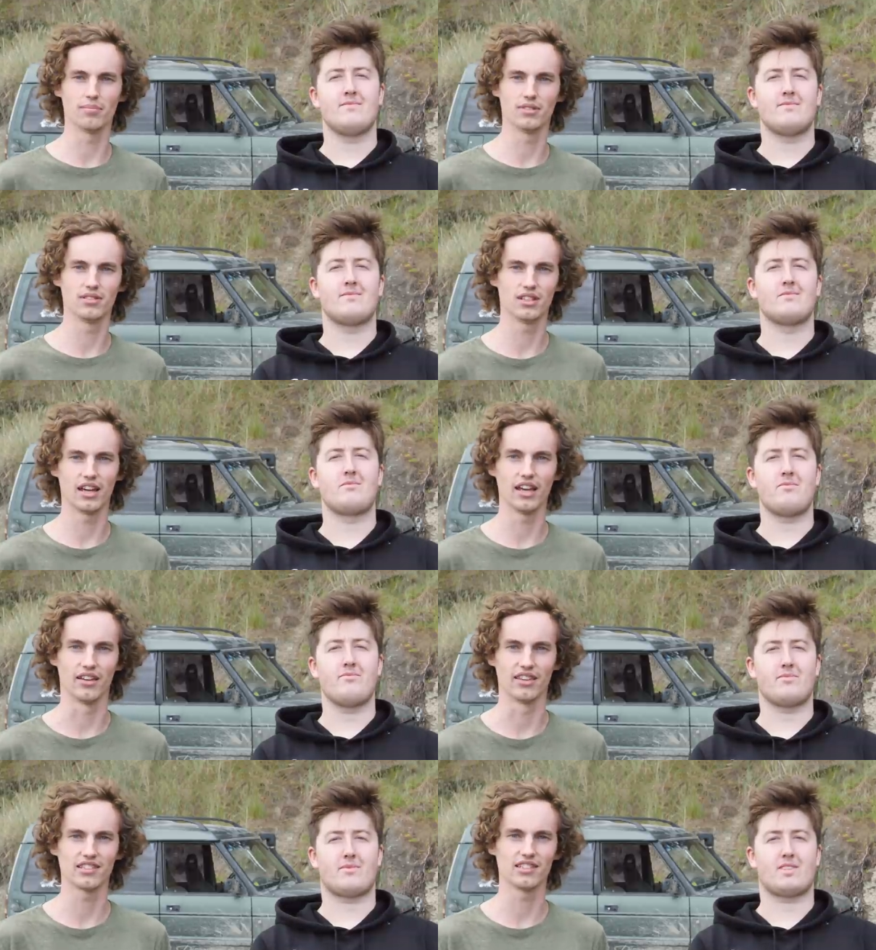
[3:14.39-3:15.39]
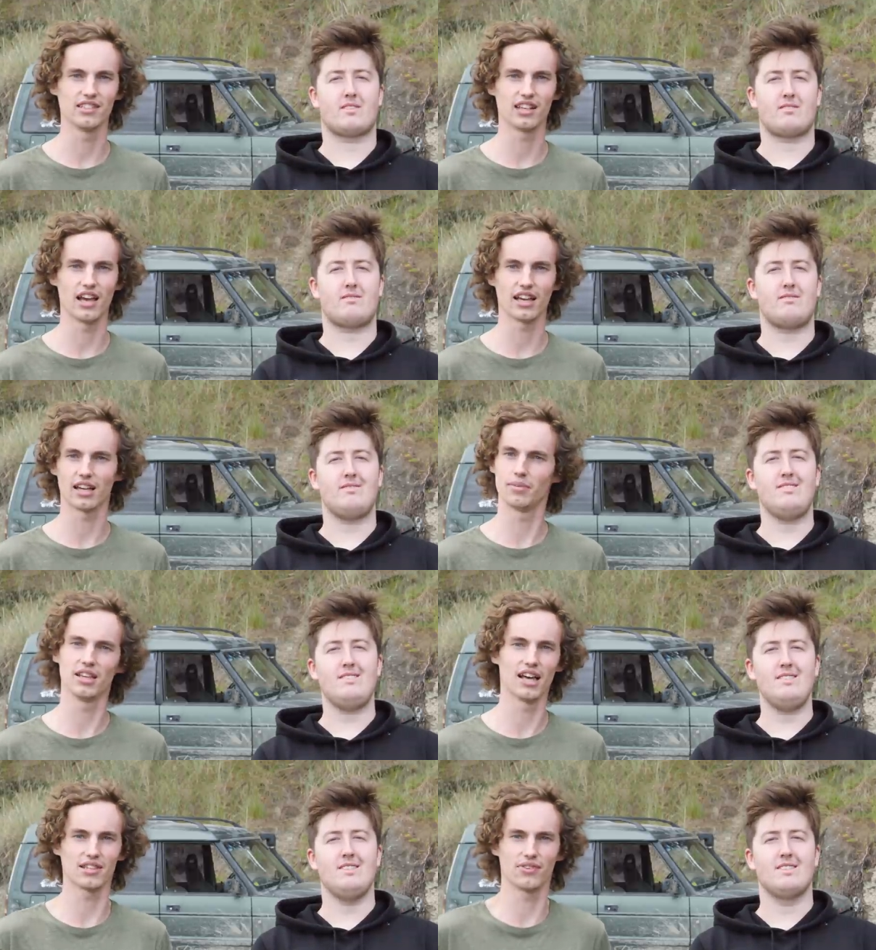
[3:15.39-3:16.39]
Speaker 1: up and uh, yeah, this is uh, going to be
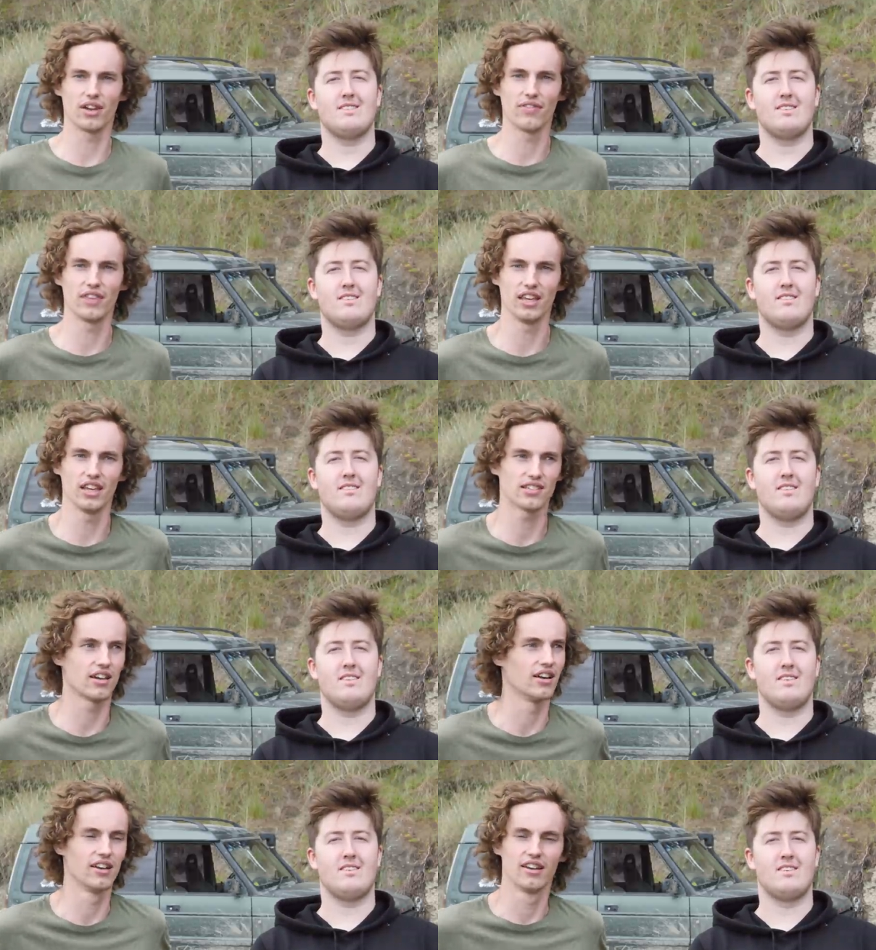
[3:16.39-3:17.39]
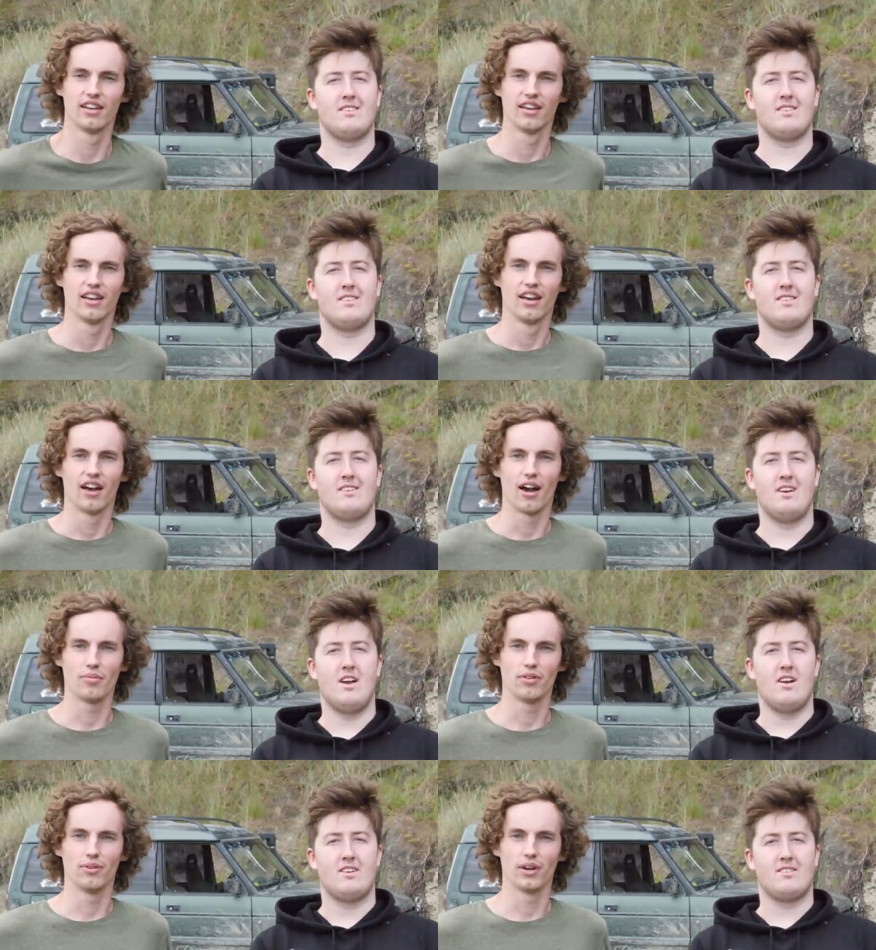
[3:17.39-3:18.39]
the last video for the year so hope
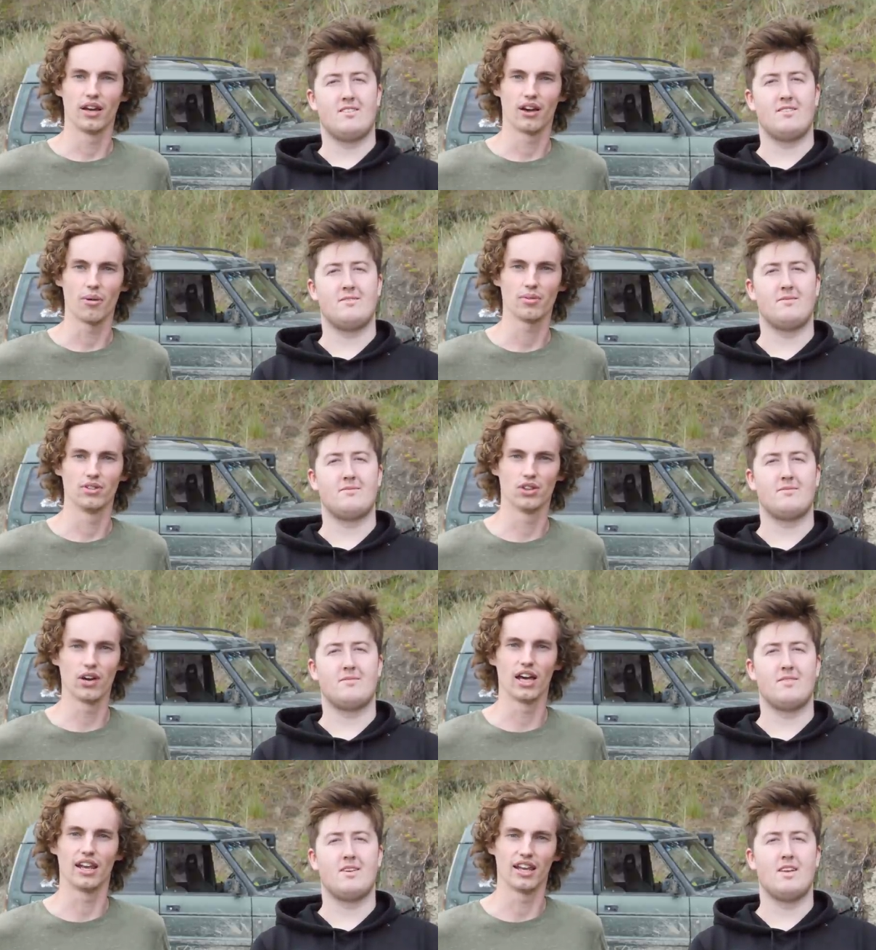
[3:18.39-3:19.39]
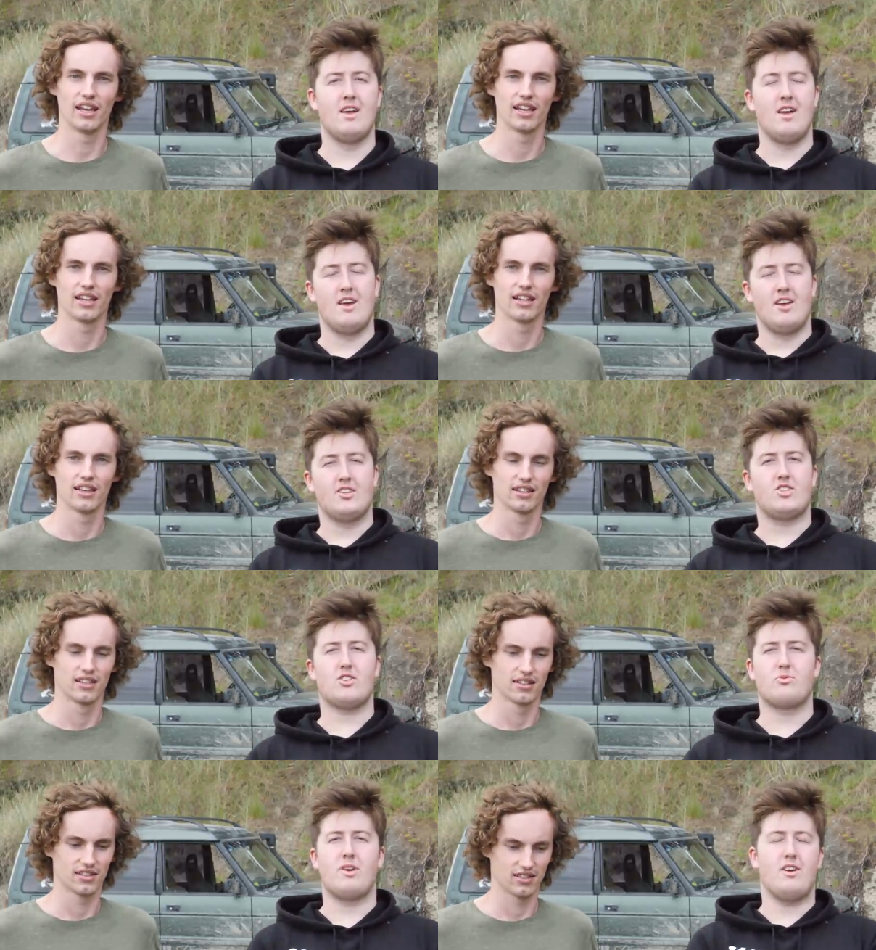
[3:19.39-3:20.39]
you, uh, hope you enjoy it.
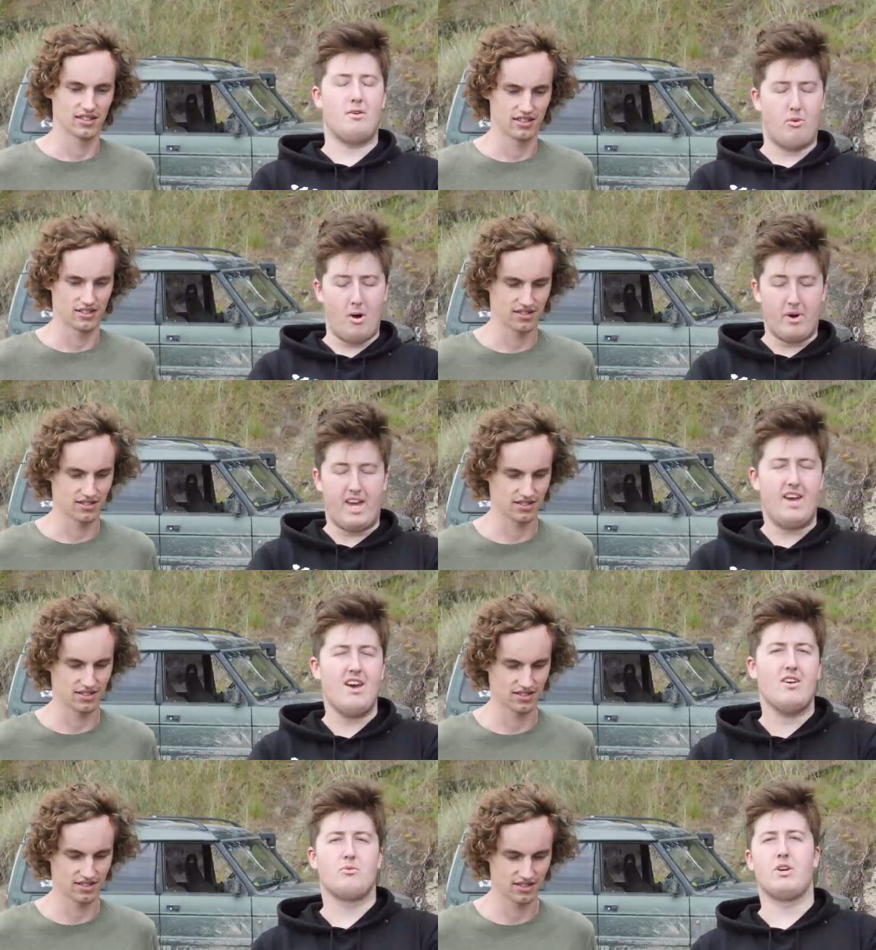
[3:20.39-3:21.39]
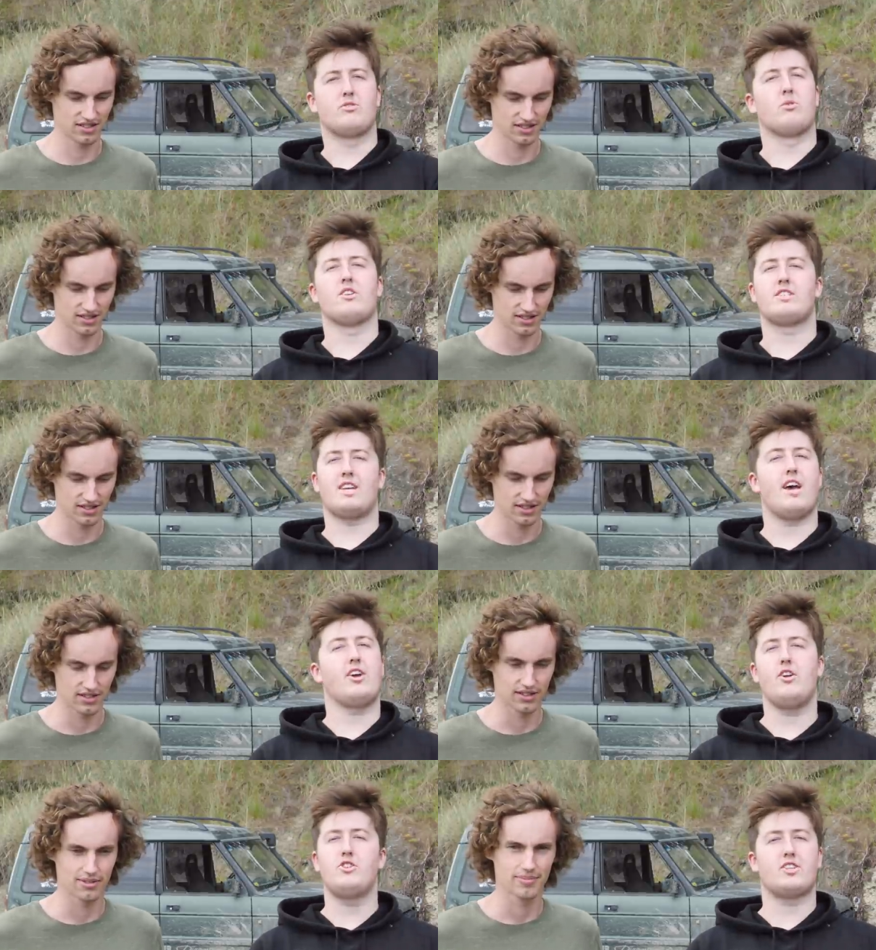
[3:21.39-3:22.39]
Speaker 2: Just we're, while we're here, we just wanted to say a
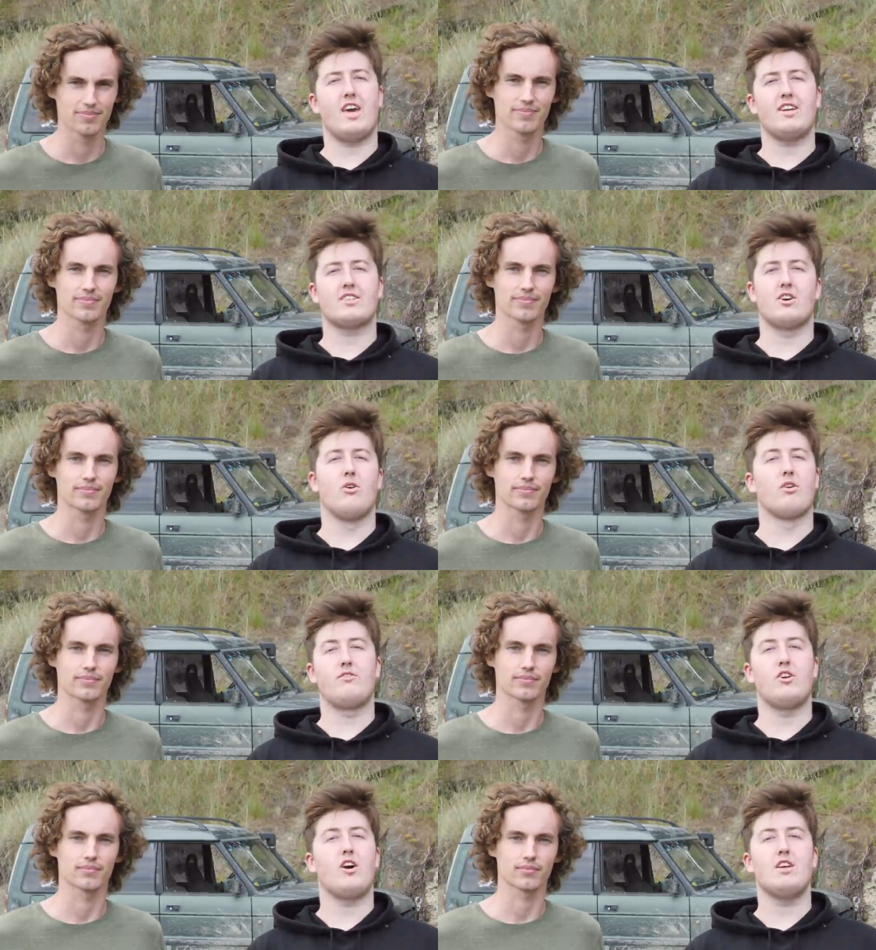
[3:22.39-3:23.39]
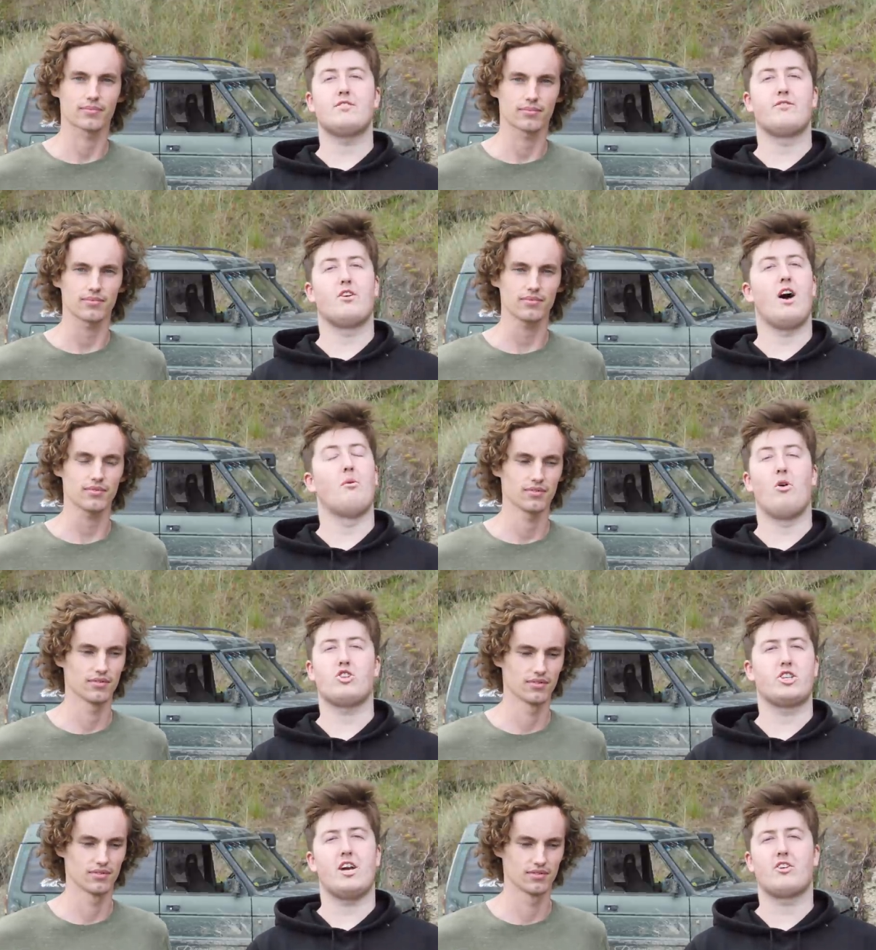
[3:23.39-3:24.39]
huge thanks to all of you guys for
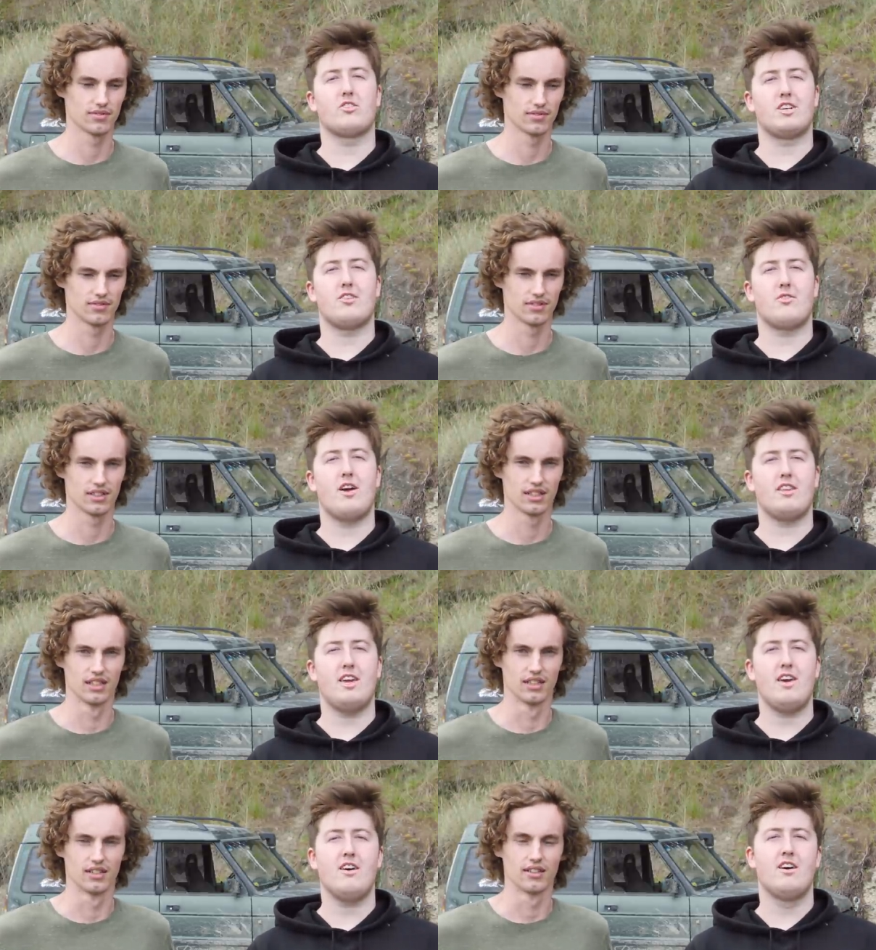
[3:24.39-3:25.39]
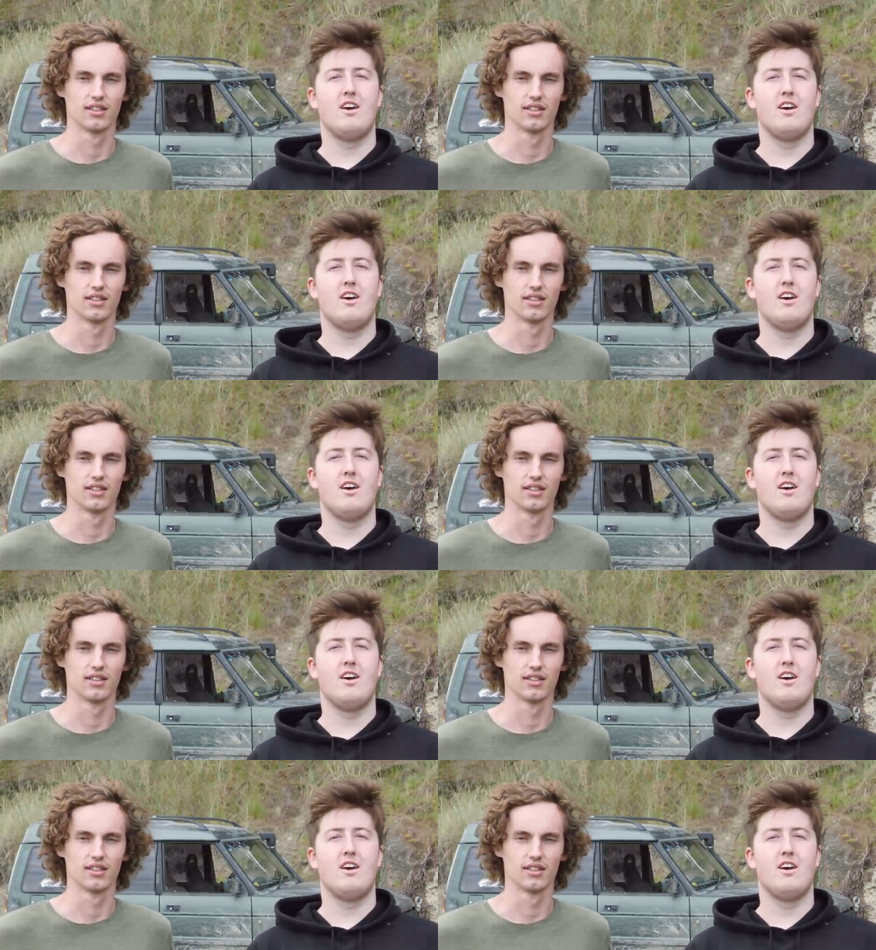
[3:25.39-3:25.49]
watching our content throughout the year.